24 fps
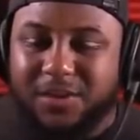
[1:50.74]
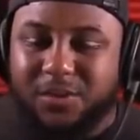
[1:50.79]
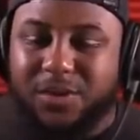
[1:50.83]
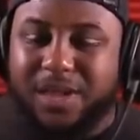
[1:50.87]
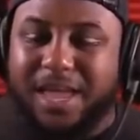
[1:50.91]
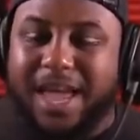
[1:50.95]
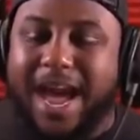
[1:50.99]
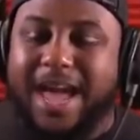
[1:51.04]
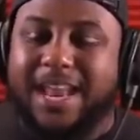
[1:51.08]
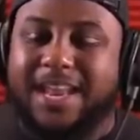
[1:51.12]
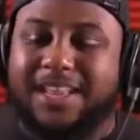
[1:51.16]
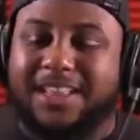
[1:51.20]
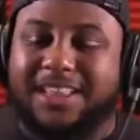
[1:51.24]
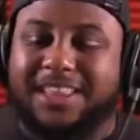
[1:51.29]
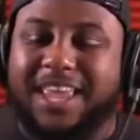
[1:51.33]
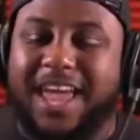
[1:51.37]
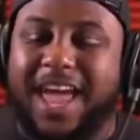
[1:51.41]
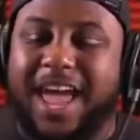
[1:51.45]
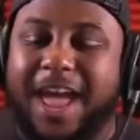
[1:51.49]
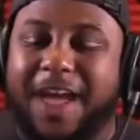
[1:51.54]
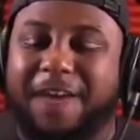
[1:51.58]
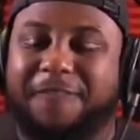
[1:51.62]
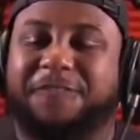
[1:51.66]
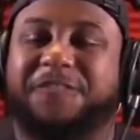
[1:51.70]
we got a
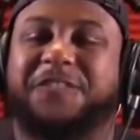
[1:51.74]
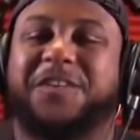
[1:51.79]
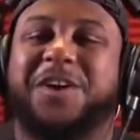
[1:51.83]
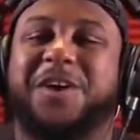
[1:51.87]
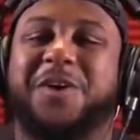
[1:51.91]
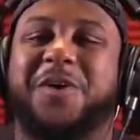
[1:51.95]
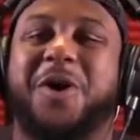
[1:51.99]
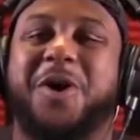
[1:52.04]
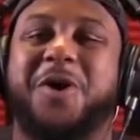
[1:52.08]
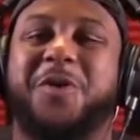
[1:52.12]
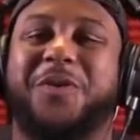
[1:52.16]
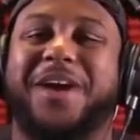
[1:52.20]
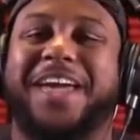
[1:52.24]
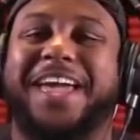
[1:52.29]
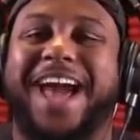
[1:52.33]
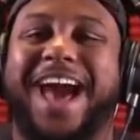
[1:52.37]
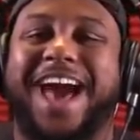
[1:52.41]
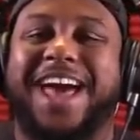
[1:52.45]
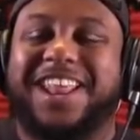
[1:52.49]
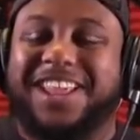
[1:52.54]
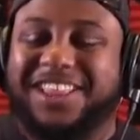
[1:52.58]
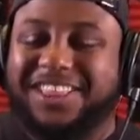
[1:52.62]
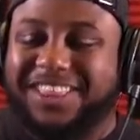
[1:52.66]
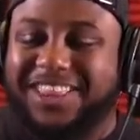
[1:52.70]
thief. We
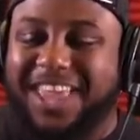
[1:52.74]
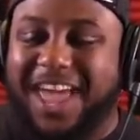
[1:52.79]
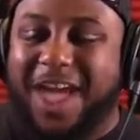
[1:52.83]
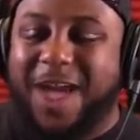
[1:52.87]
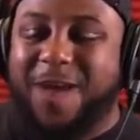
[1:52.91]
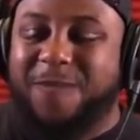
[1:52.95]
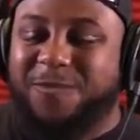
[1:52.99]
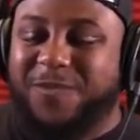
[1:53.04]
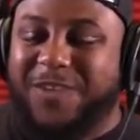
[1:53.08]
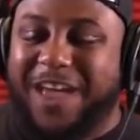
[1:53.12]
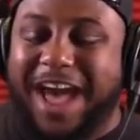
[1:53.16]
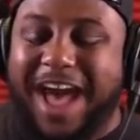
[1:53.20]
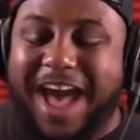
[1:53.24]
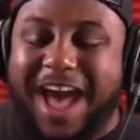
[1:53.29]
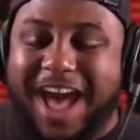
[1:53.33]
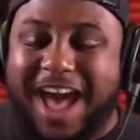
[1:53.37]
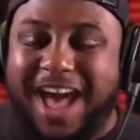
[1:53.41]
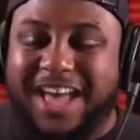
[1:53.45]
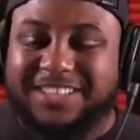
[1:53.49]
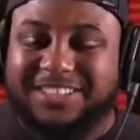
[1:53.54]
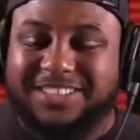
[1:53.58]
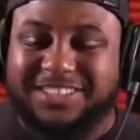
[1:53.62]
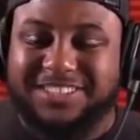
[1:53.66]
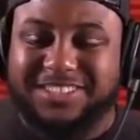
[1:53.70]
got a thief,
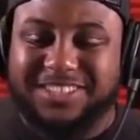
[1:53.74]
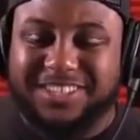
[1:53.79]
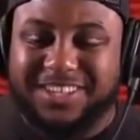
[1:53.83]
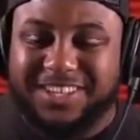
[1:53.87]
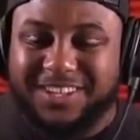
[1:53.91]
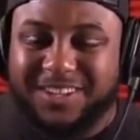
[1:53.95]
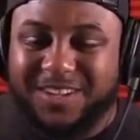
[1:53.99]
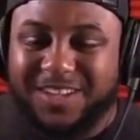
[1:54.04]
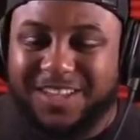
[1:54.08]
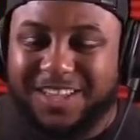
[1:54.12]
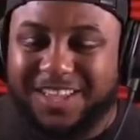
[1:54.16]
guys.